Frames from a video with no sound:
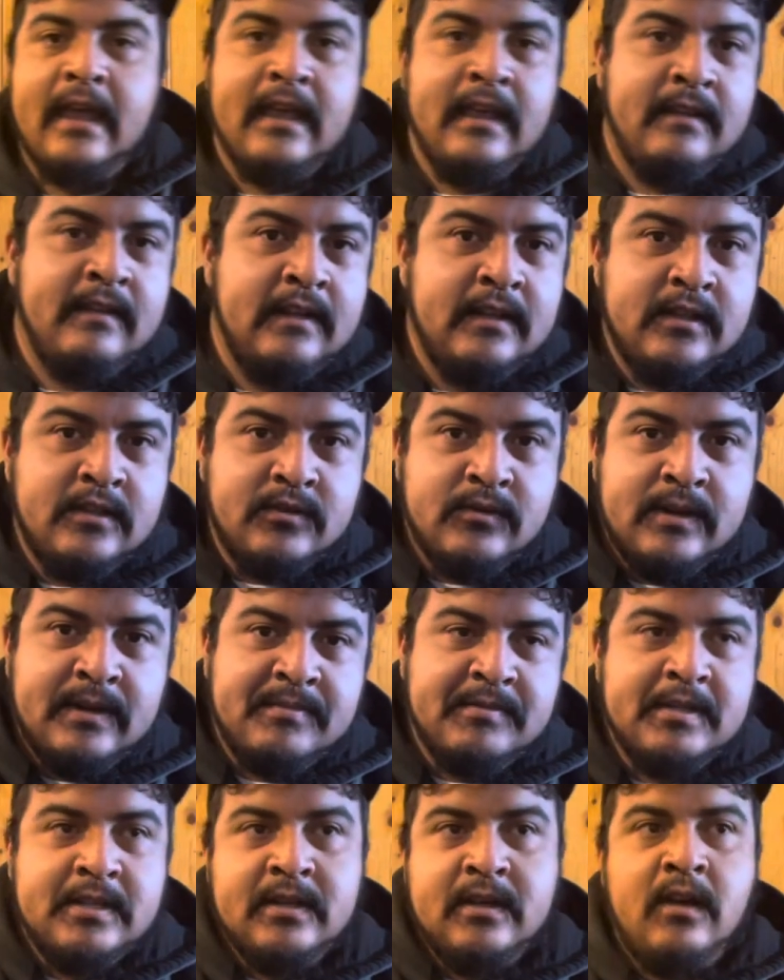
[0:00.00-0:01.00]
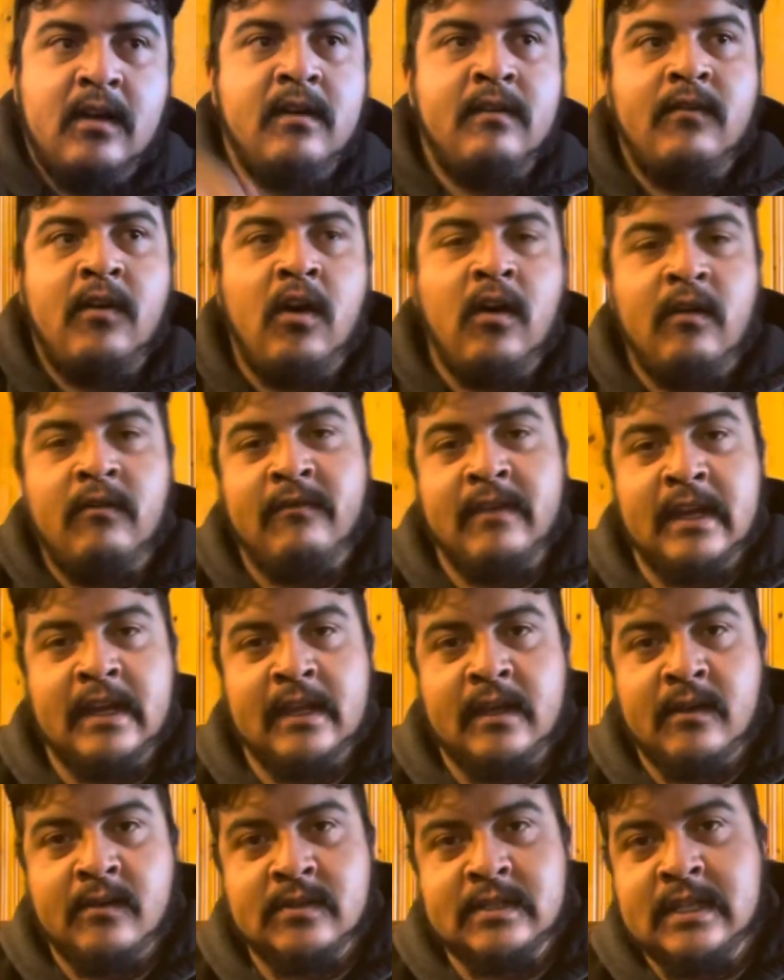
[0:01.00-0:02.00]
in the description of all
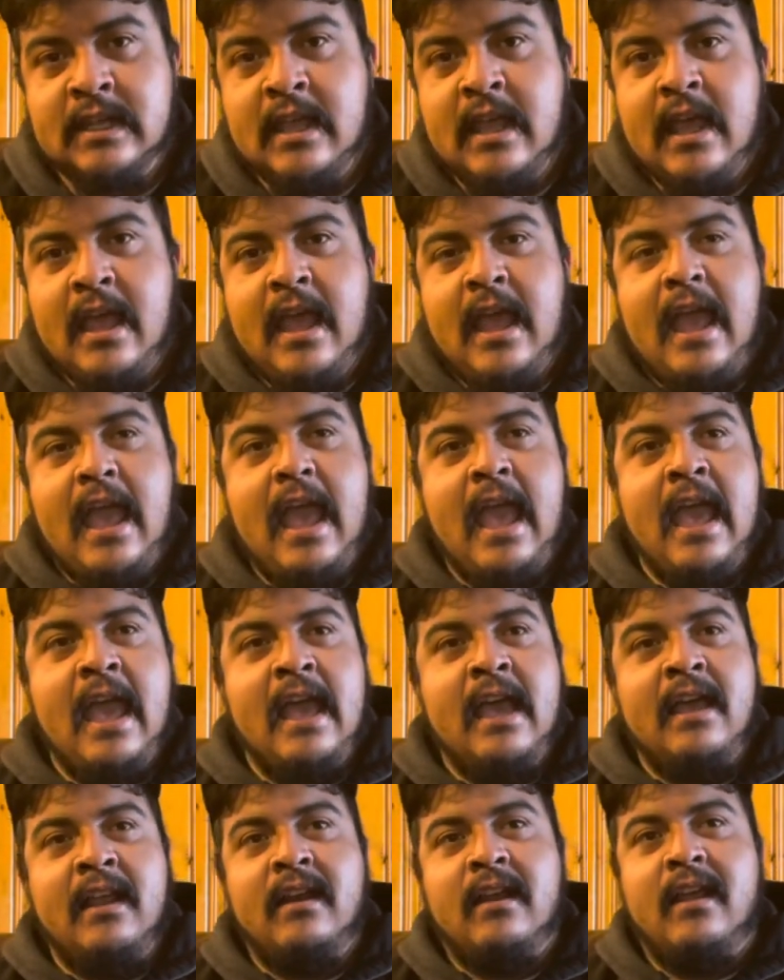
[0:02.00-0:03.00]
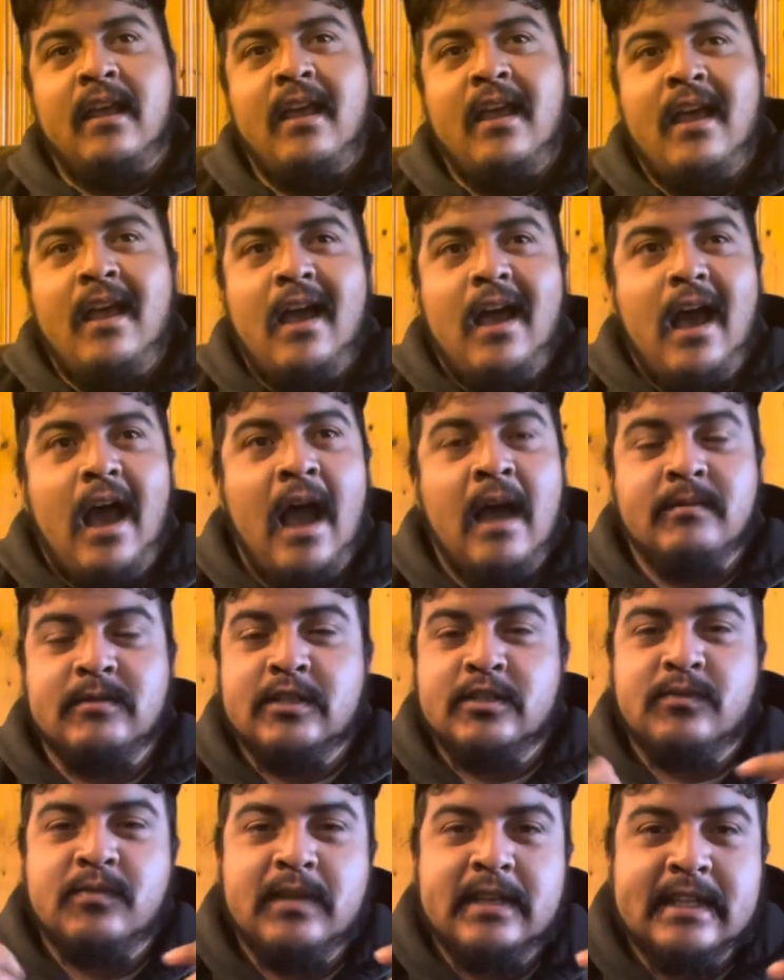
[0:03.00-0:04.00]
videos. And I'm
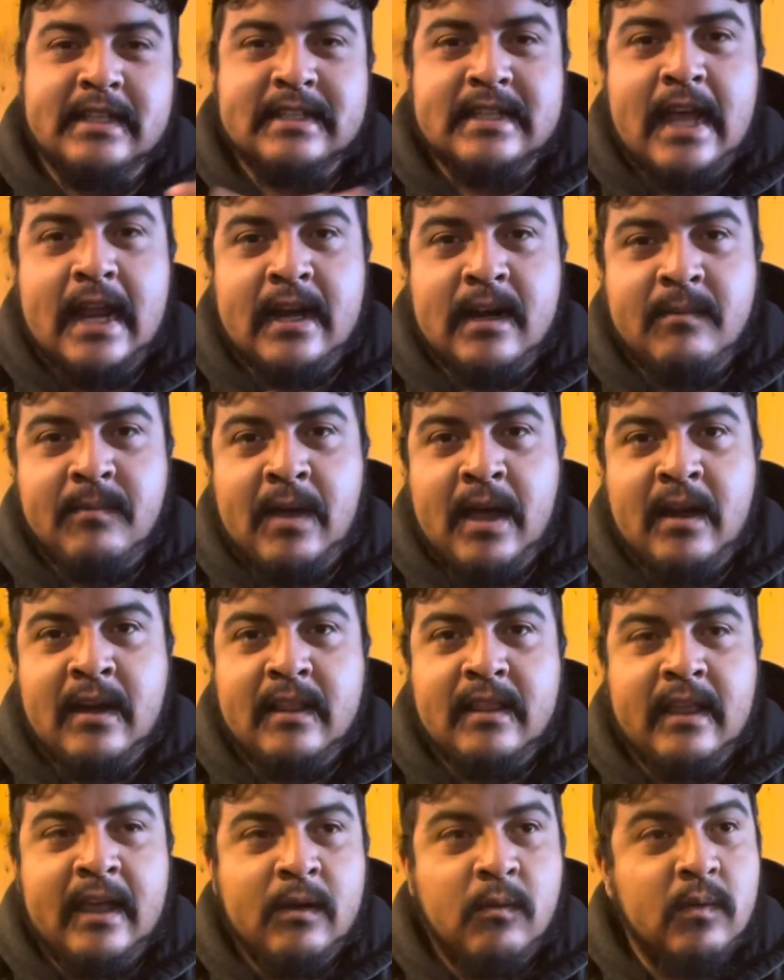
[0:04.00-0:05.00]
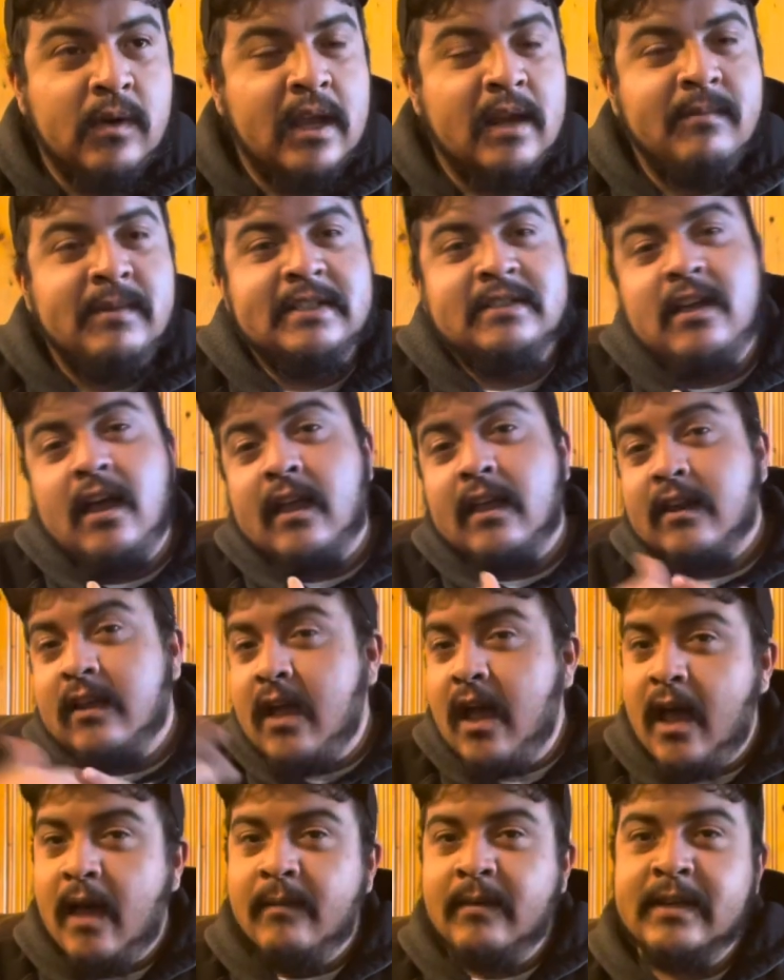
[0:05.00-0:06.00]
just really excited about it. Like, we're gonna be talking
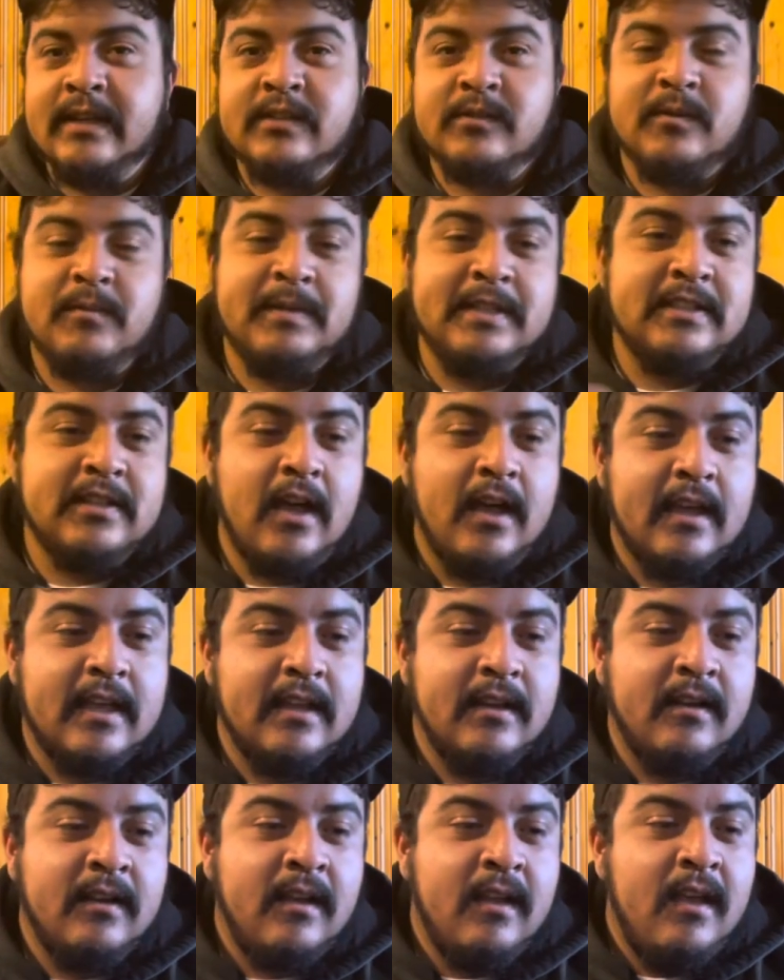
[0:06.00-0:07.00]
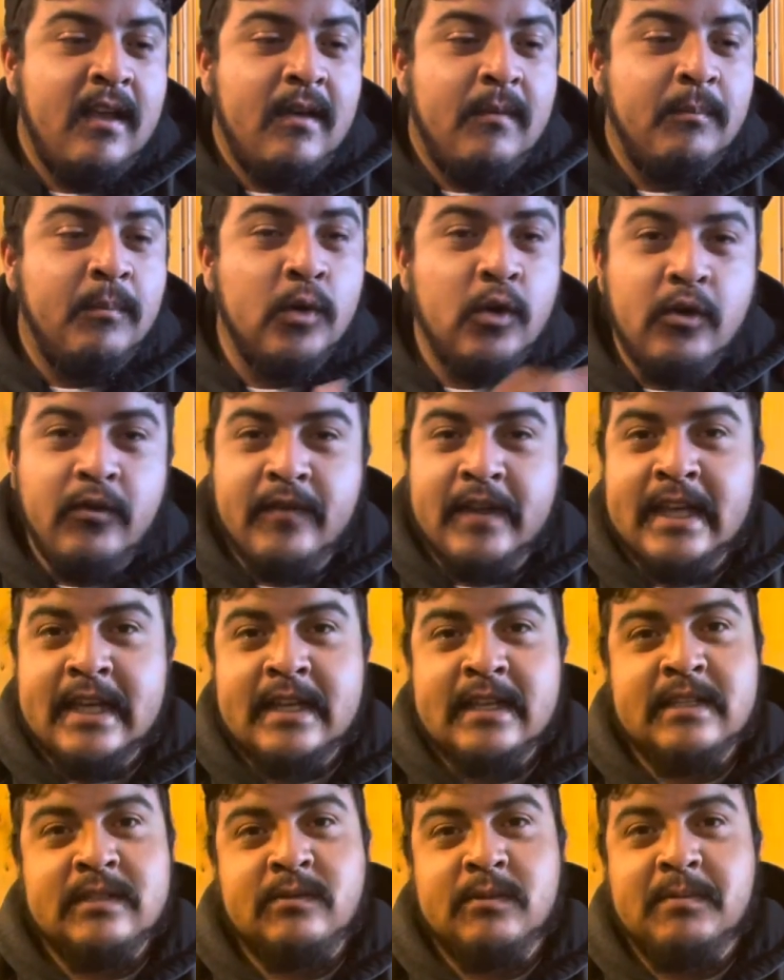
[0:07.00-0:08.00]
comics, we'll be talking
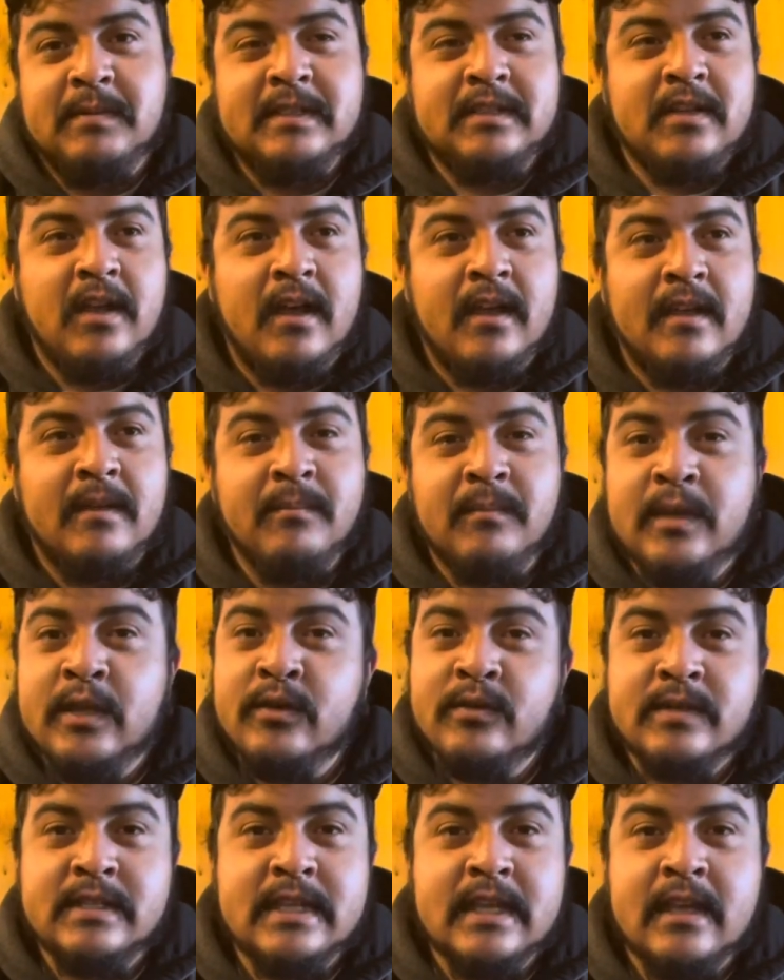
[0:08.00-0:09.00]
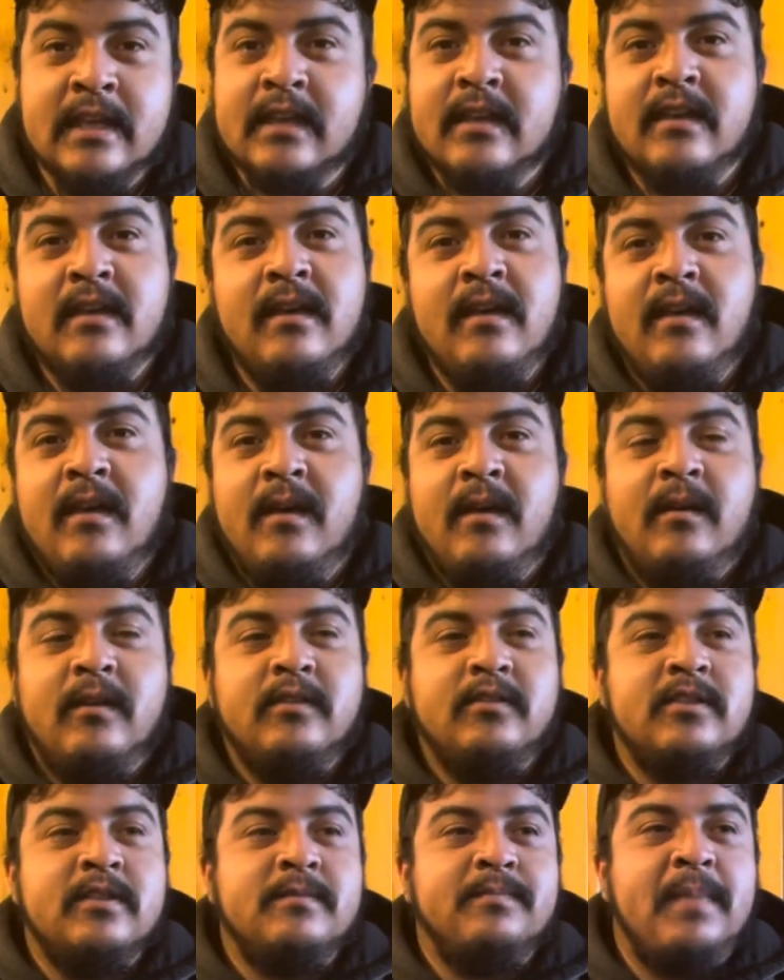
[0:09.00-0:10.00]
movies, we'll be talking music,
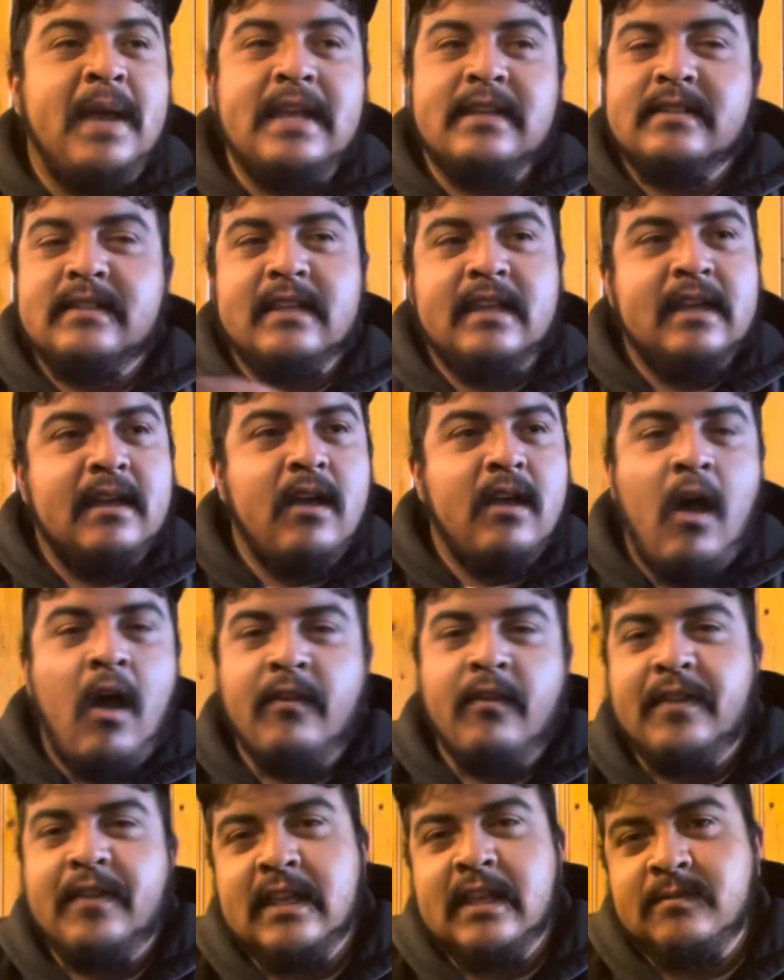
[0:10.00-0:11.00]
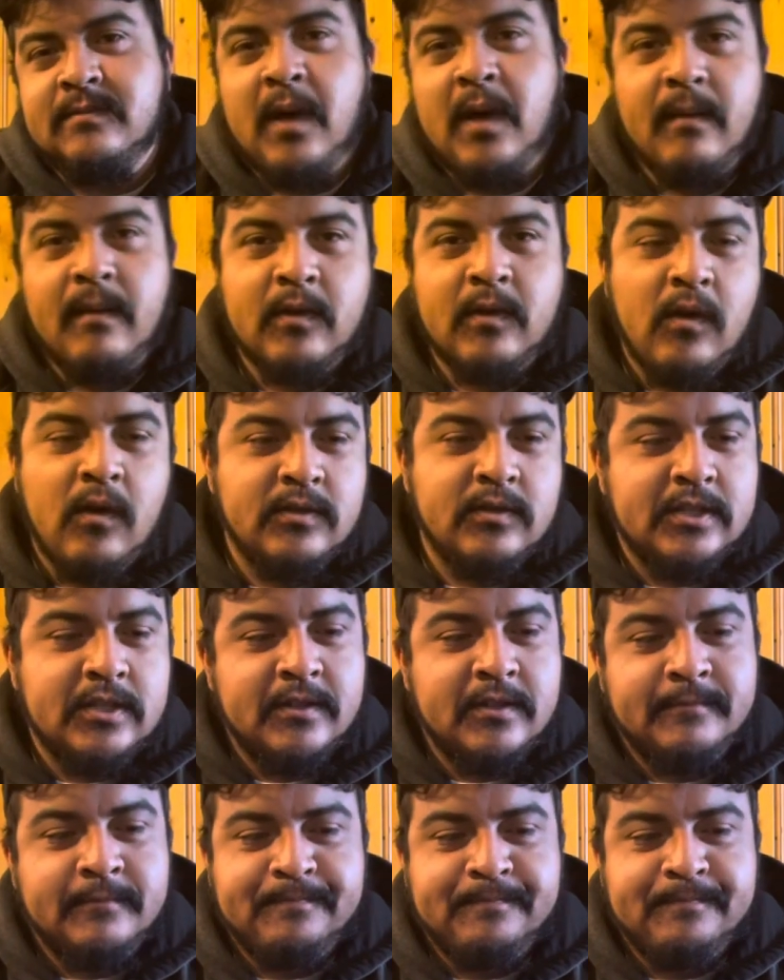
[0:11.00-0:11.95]
just basically all things pop culture,